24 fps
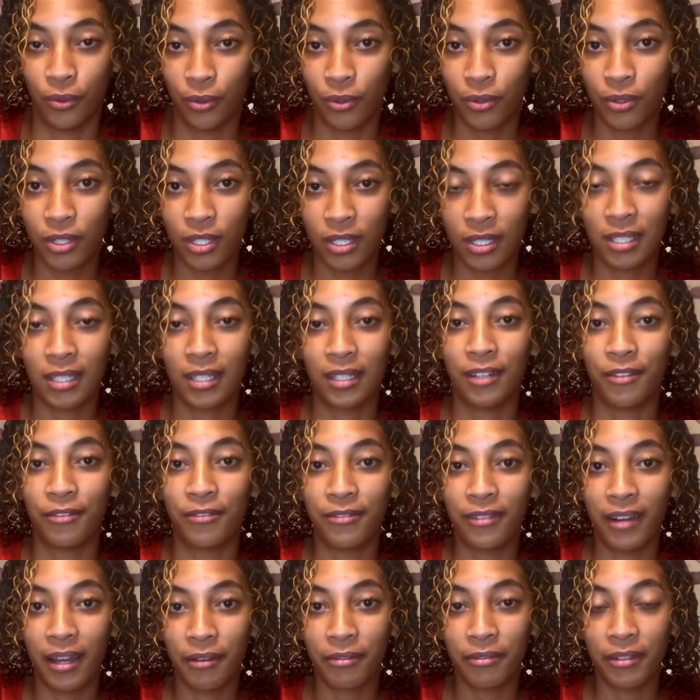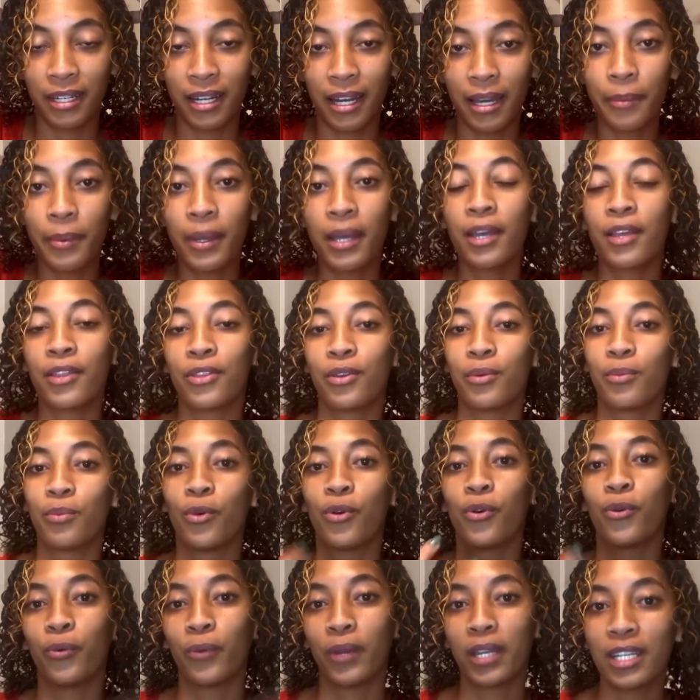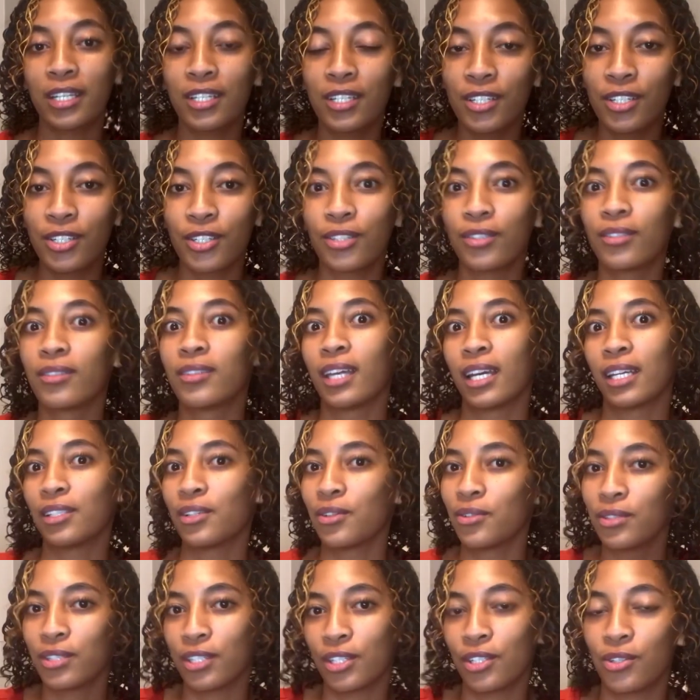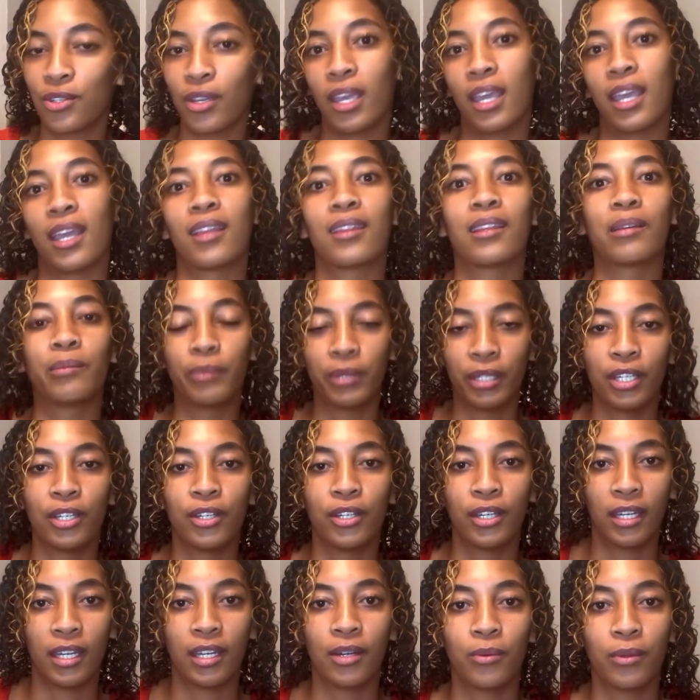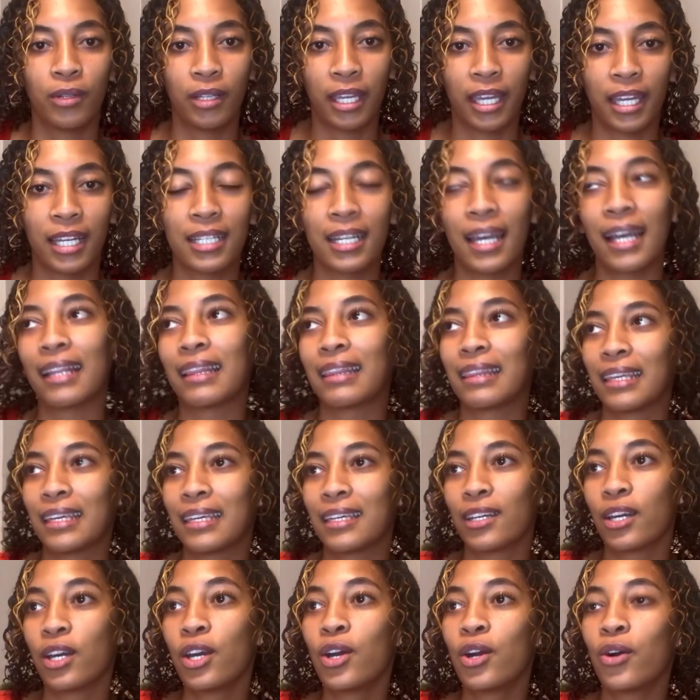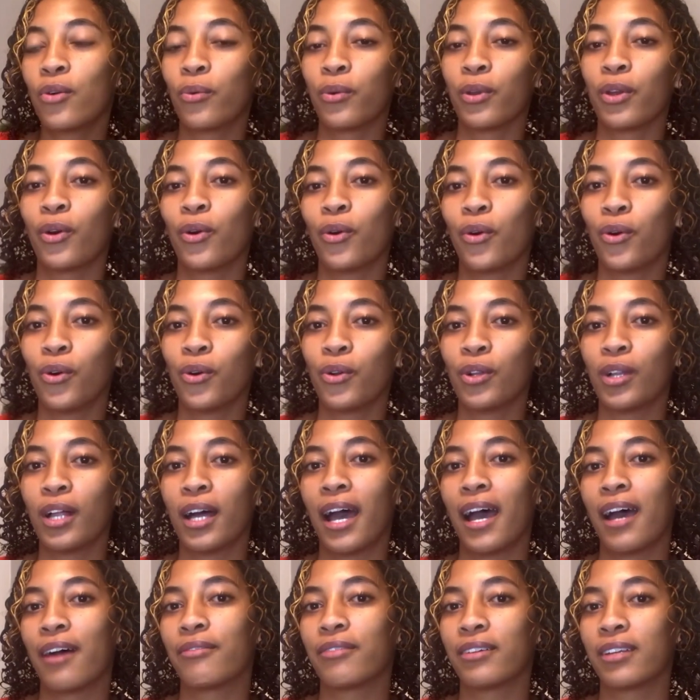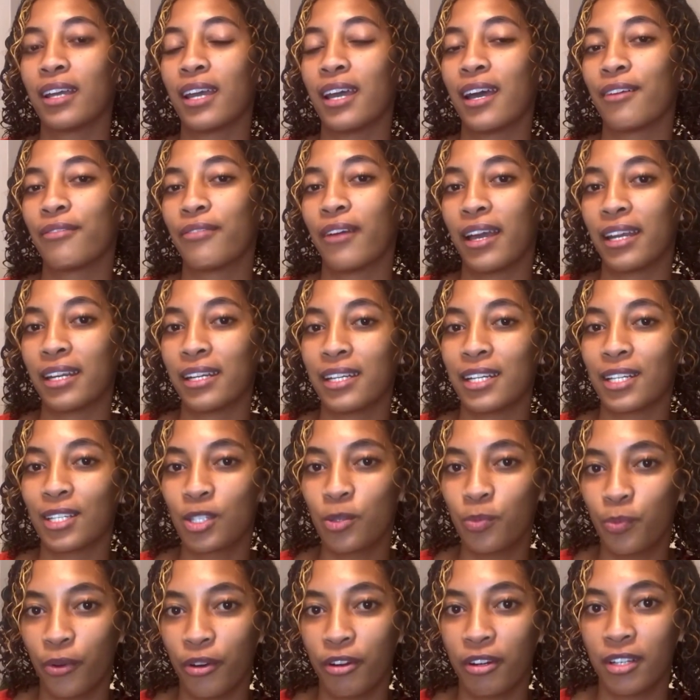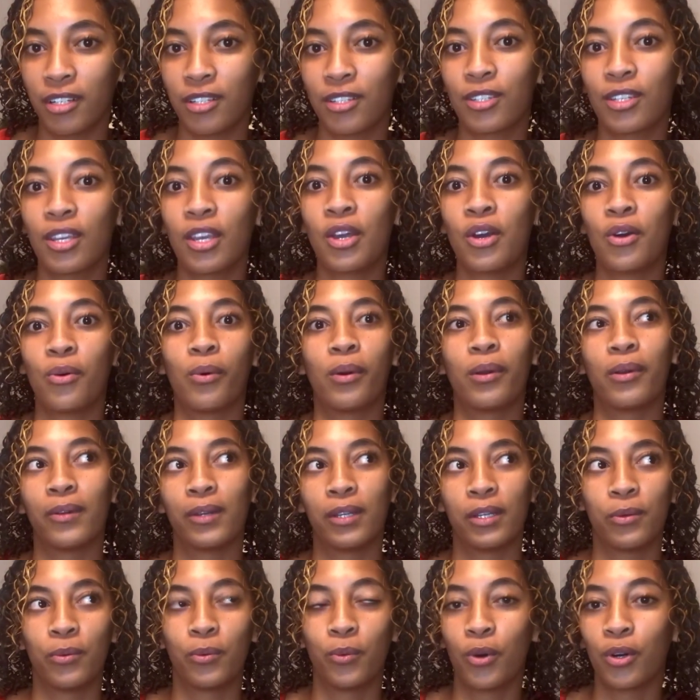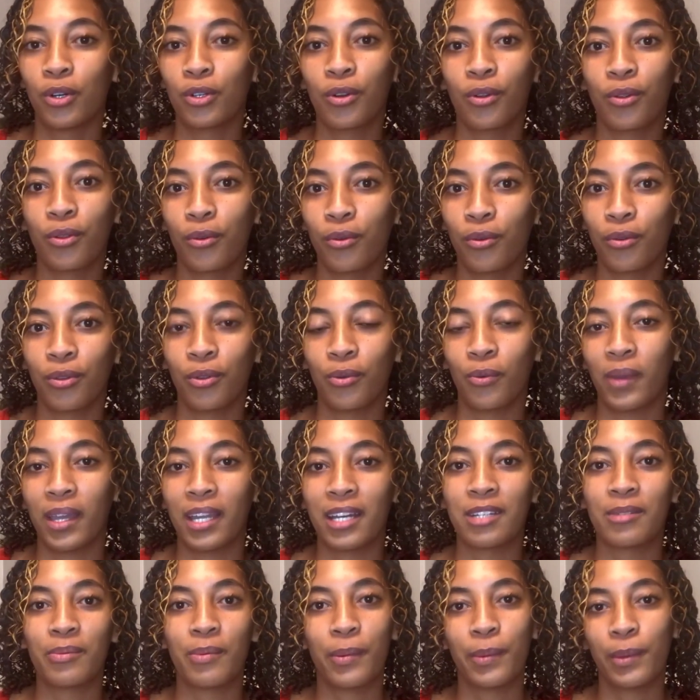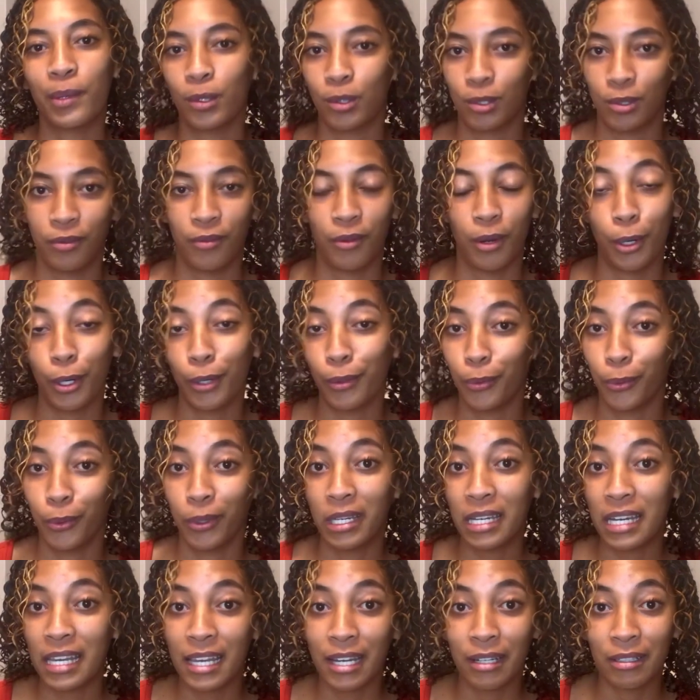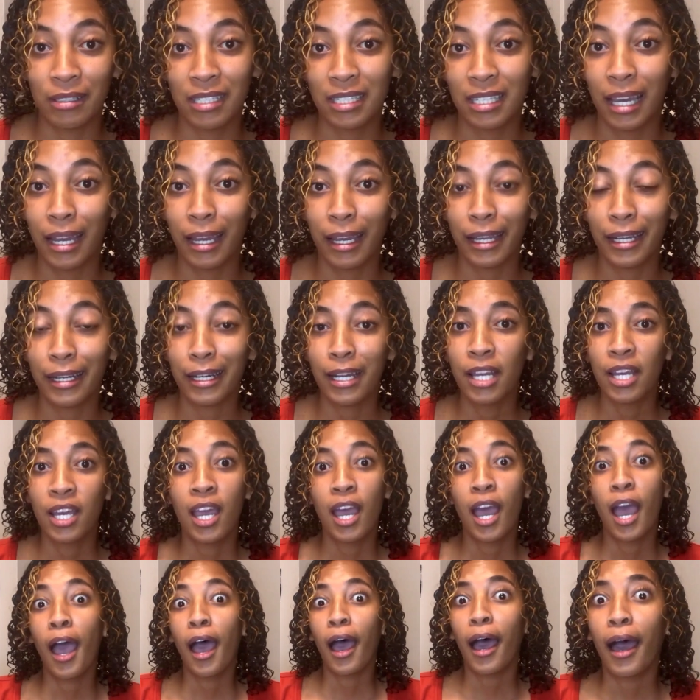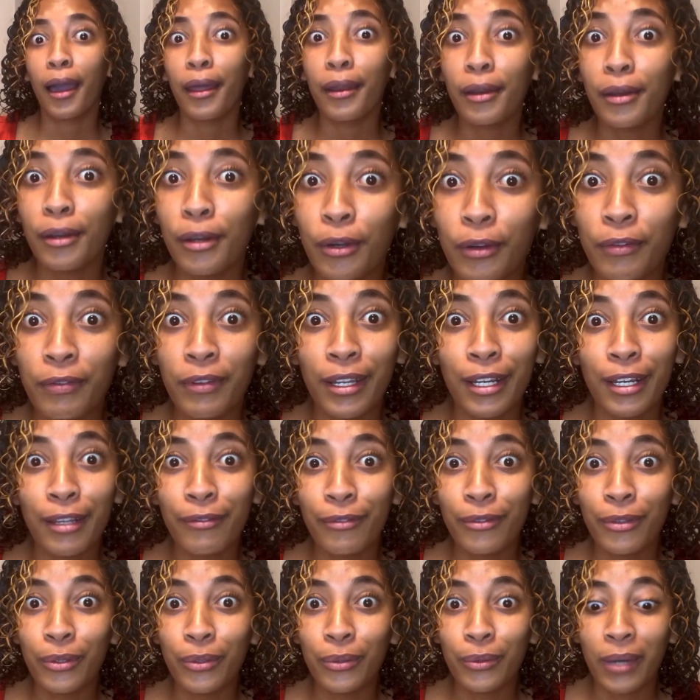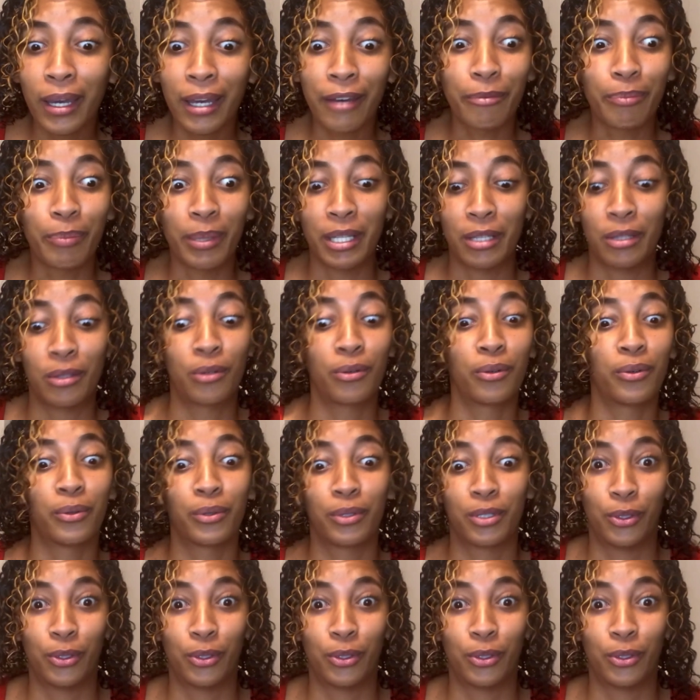roots. It's gonna fluff it up. The more wind that goes into your hair, the bigger your hair will get. I think we all have had an experience where we walked through the wind. Maybe it was very windy outside. I don't know if any of you have been through a